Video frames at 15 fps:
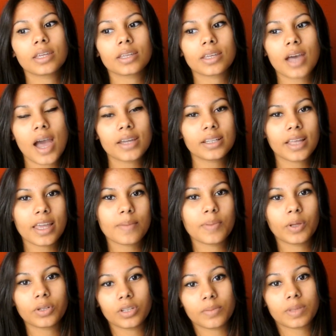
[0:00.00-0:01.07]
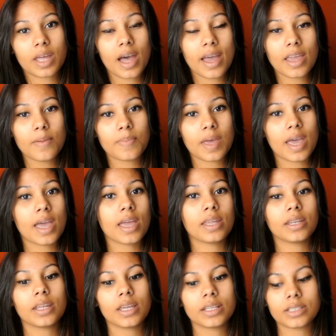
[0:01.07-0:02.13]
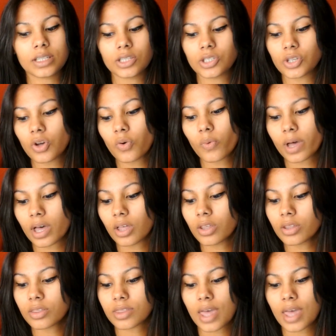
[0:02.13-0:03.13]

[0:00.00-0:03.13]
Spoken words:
kind of like building up the hype, and it did so well